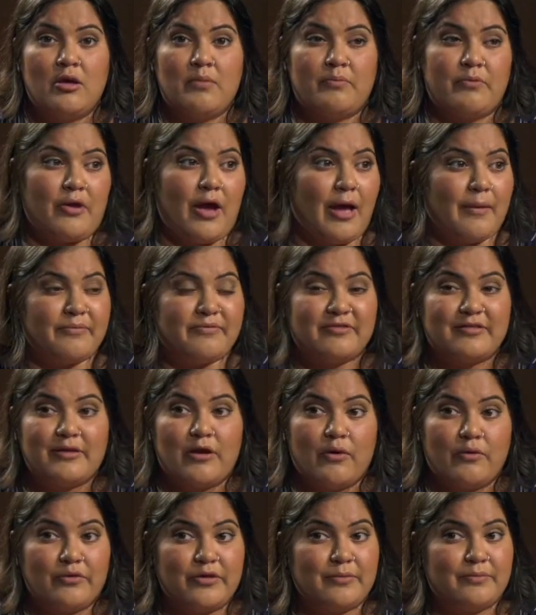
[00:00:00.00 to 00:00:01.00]
perhaps the
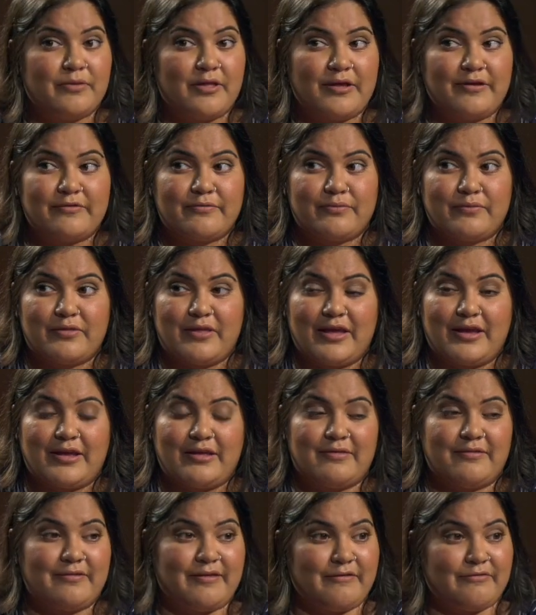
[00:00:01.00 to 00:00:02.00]
only place where they
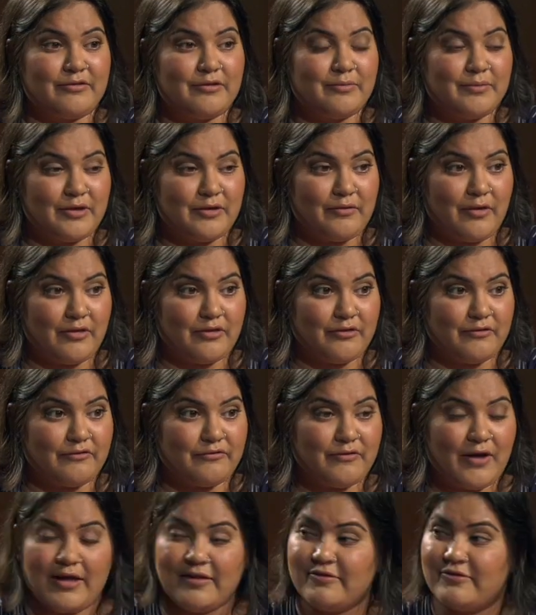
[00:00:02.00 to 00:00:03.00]
can safely be around their
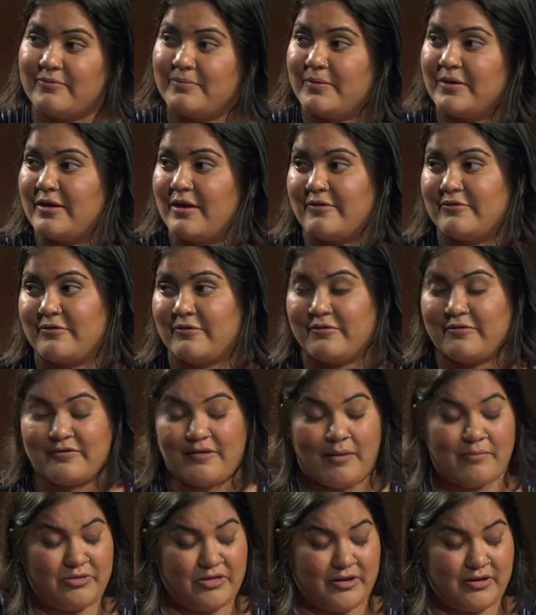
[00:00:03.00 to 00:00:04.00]
friends because they're
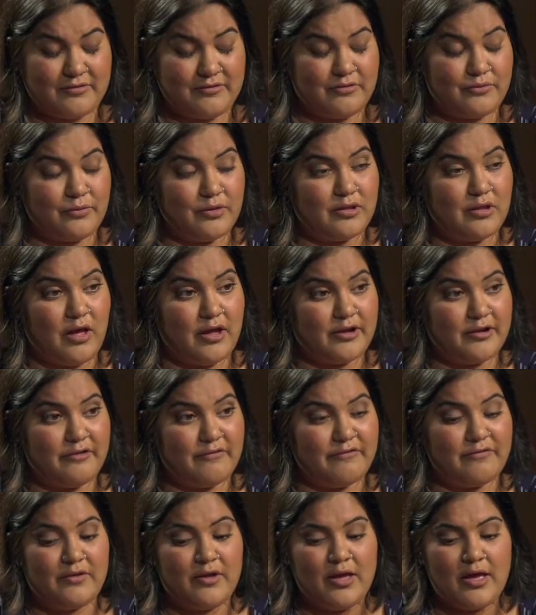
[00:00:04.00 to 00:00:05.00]
subject to a lot
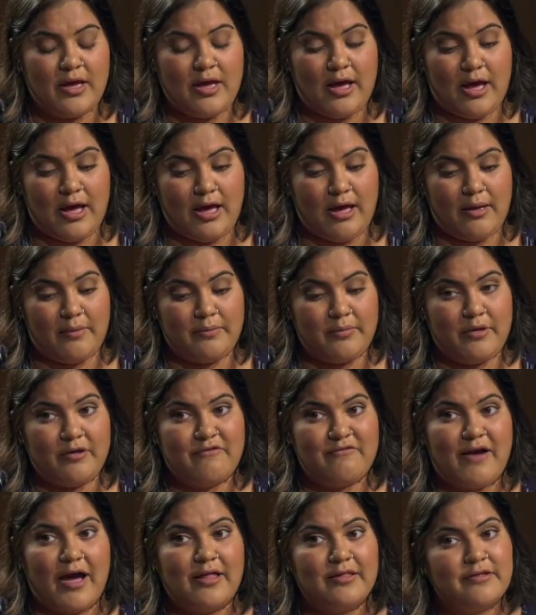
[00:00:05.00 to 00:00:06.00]
of
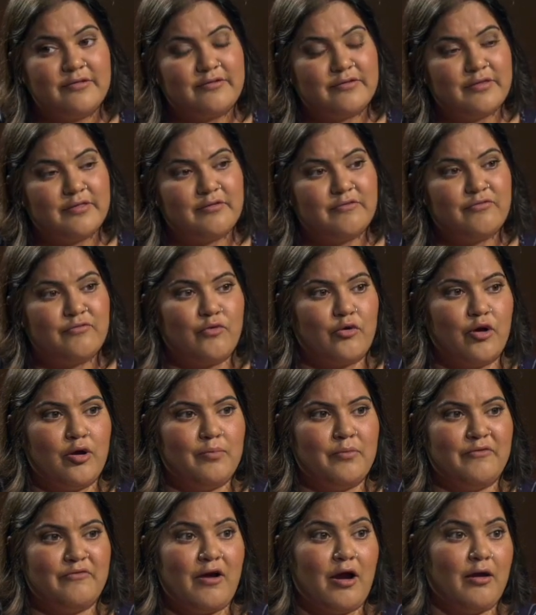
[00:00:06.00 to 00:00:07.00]
violence in the
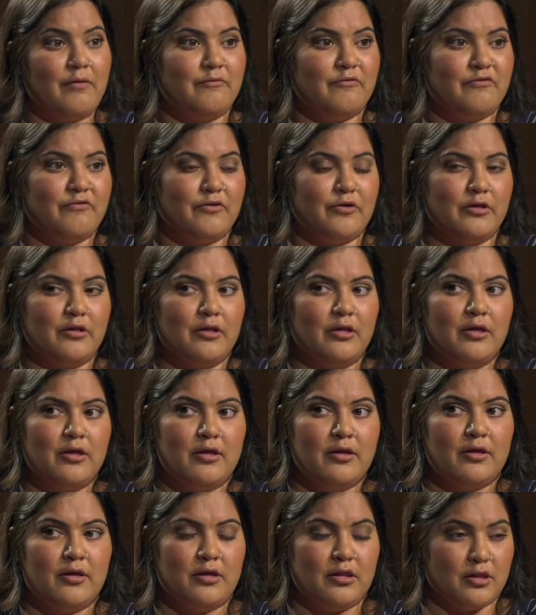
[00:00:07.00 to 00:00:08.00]
form of harmful
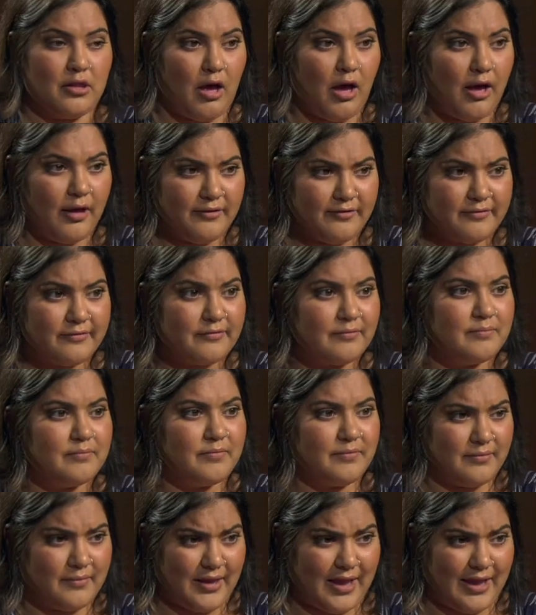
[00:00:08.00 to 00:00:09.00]
laws
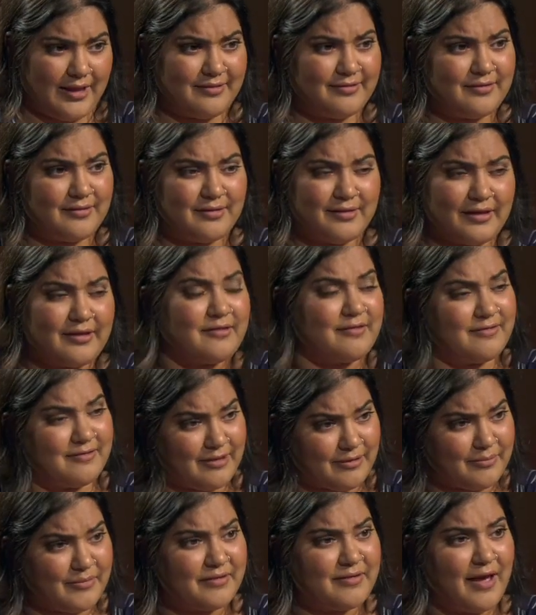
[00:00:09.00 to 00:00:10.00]
and like
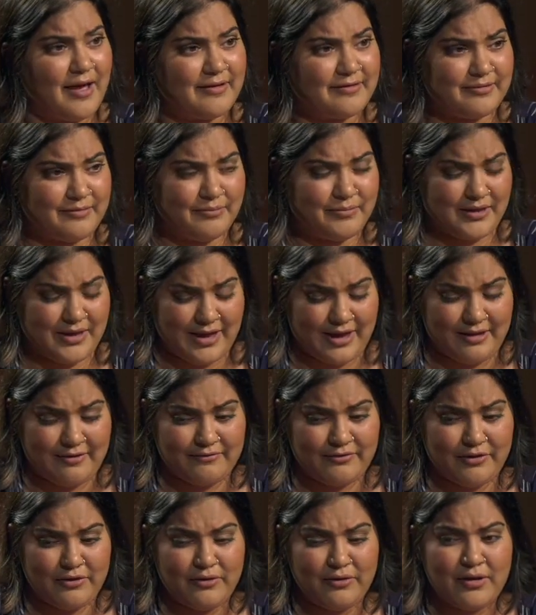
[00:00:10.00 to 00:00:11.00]
stigmatizing
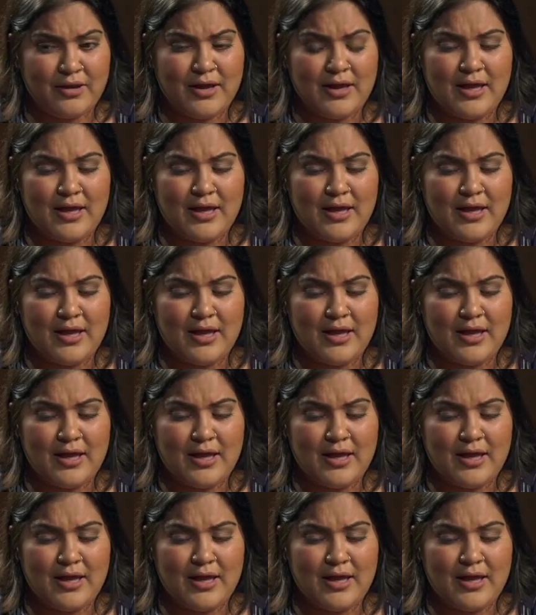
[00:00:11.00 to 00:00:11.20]
behavior,